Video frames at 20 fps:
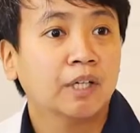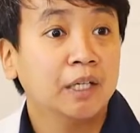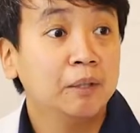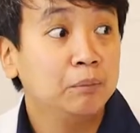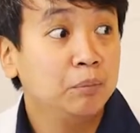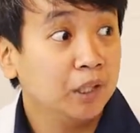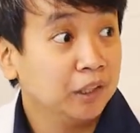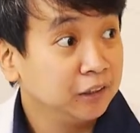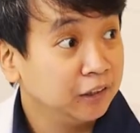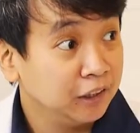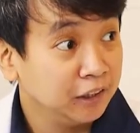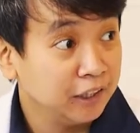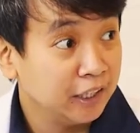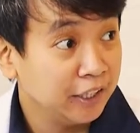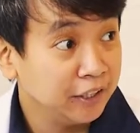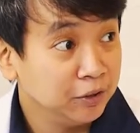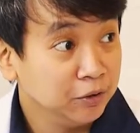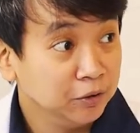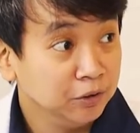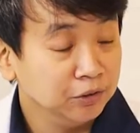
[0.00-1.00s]
high blood ka
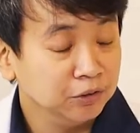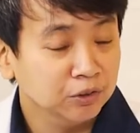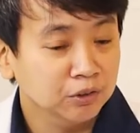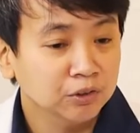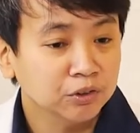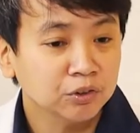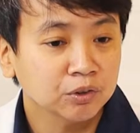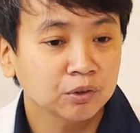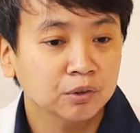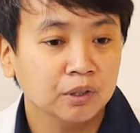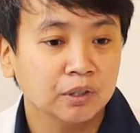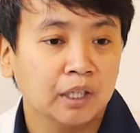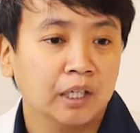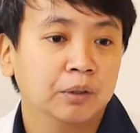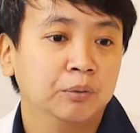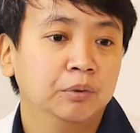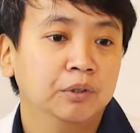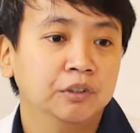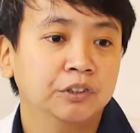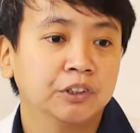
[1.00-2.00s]
dayon, mm-hmm. no? So
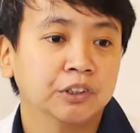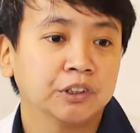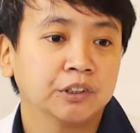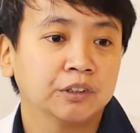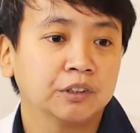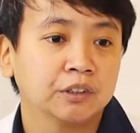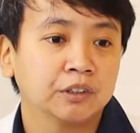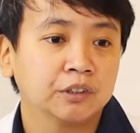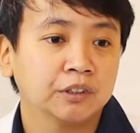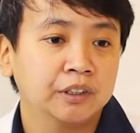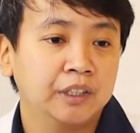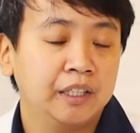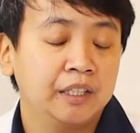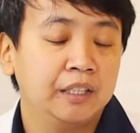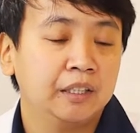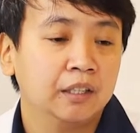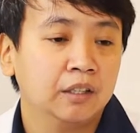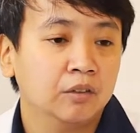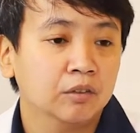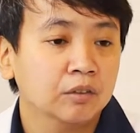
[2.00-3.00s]
I will just
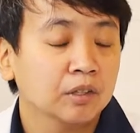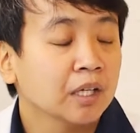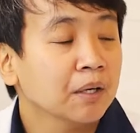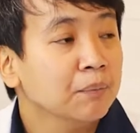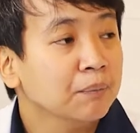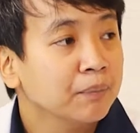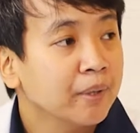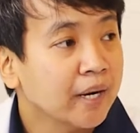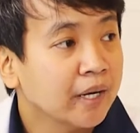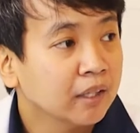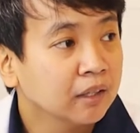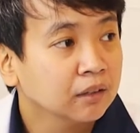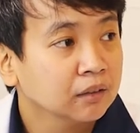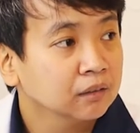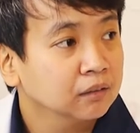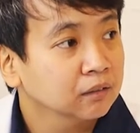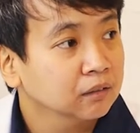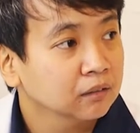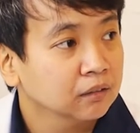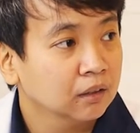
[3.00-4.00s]
say, oh, come back
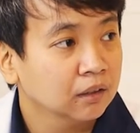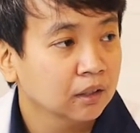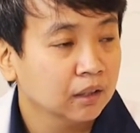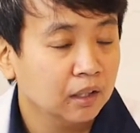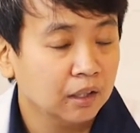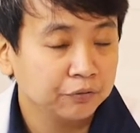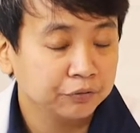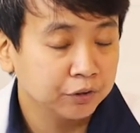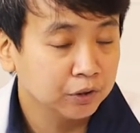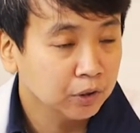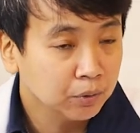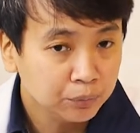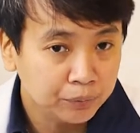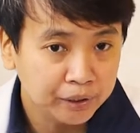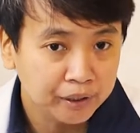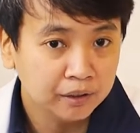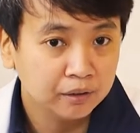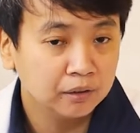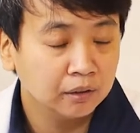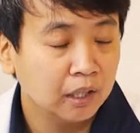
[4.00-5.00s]
after a
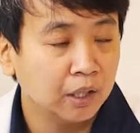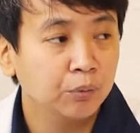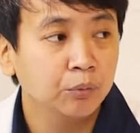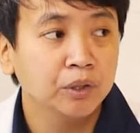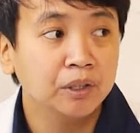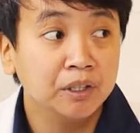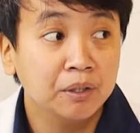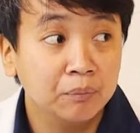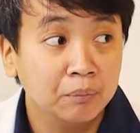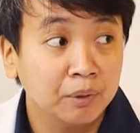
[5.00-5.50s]
week, I will